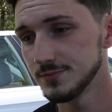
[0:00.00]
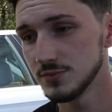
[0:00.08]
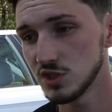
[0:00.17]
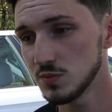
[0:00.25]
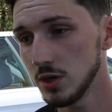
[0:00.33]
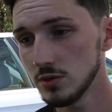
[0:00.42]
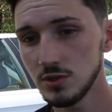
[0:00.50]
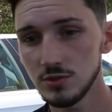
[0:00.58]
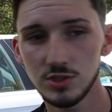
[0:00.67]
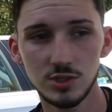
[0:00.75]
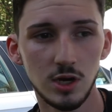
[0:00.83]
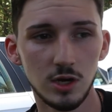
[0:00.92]
Smoked on
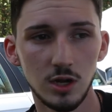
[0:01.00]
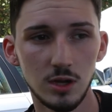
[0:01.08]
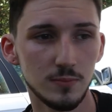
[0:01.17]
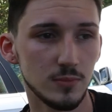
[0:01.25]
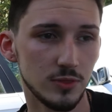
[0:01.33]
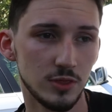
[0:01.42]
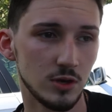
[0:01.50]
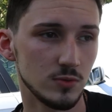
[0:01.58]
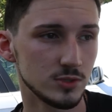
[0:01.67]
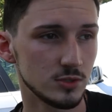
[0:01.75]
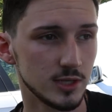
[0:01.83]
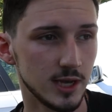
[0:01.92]
startup, thought it
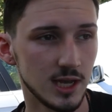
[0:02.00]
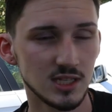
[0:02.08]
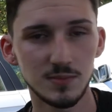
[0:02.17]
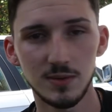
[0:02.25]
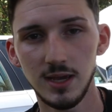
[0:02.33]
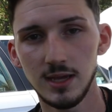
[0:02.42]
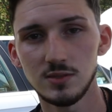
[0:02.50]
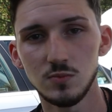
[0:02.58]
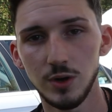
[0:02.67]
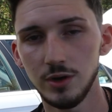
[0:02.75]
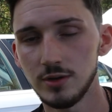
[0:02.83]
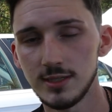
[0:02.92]
was old gas, maybe it had some
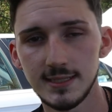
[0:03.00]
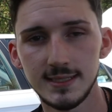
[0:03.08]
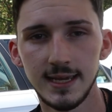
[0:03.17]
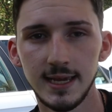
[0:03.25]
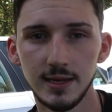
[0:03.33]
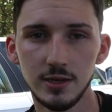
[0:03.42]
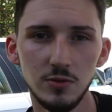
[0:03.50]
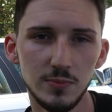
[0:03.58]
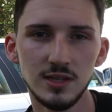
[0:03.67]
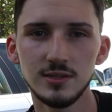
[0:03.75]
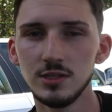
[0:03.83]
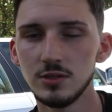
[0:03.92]
water in the tank. No
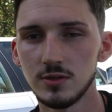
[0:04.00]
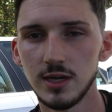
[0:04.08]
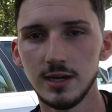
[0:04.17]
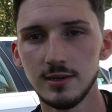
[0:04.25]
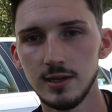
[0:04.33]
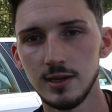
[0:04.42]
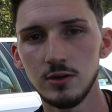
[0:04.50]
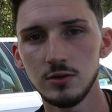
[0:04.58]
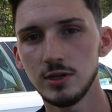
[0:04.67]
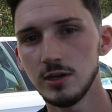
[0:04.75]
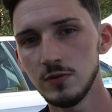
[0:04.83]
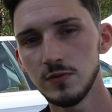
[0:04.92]
big deal, right? It
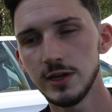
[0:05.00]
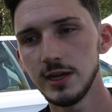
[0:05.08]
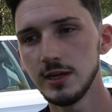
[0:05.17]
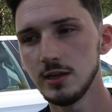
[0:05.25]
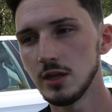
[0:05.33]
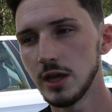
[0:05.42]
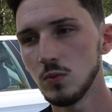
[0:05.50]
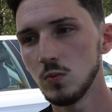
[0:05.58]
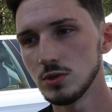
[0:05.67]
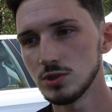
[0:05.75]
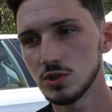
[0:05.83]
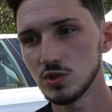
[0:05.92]
only overheated like
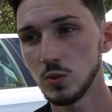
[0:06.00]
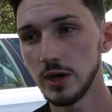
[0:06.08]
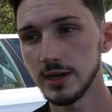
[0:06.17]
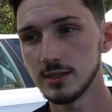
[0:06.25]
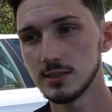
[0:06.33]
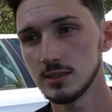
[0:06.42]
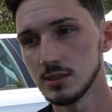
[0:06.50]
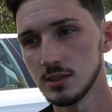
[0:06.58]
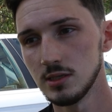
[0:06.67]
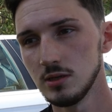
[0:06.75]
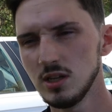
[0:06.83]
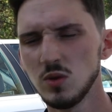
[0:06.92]
once or twice.
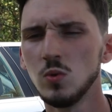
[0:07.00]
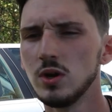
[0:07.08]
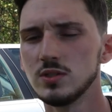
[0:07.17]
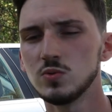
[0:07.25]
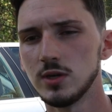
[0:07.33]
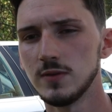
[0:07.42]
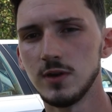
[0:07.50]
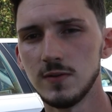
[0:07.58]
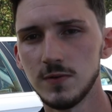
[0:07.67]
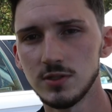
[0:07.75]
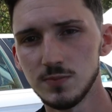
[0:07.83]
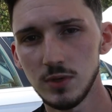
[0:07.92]
Like once whenever I
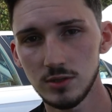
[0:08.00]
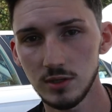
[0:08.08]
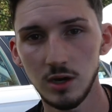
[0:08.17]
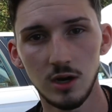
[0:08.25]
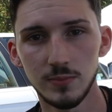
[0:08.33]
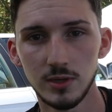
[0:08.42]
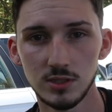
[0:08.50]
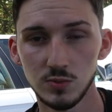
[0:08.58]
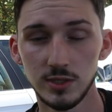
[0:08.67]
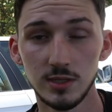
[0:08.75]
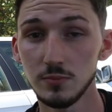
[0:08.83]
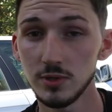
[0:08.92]
first bought the car, because
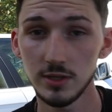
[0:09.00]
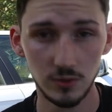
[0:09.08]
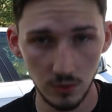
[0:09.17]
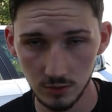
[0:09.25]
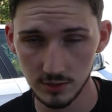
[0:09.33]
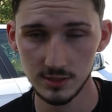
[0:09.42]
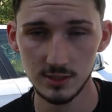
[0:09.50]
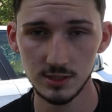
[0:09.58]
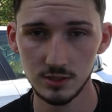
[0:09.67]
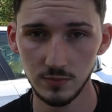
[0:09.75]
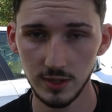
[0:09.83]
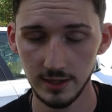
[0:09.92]
we didn't bleed the coolant
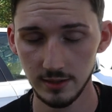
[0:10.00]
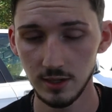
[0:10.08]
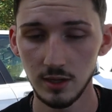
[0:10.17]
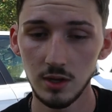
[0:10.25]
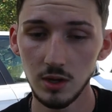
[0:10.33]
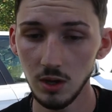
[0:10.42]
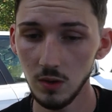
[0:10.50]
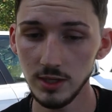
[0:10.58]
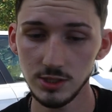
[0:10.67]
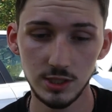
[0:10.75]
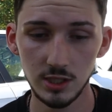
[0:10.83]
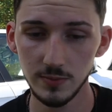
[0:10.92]
system right,
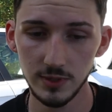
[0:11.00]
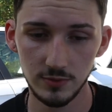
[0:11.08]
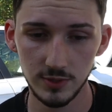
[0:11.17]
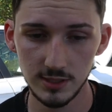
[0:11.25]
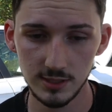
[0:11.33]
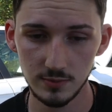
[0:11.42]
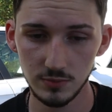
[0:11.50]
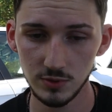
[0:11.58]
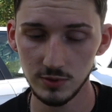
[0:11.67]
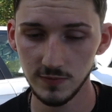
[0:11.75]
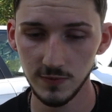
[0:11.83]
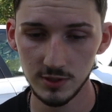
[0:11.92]
which could have been the reason it blew
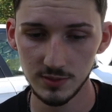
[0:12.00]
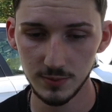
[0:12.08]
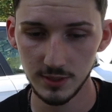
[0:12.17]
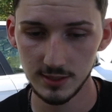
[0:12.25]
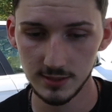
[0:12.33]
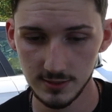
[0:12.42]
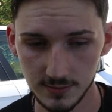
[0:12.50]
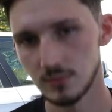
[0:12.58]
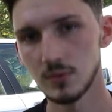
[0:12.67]
in the first place.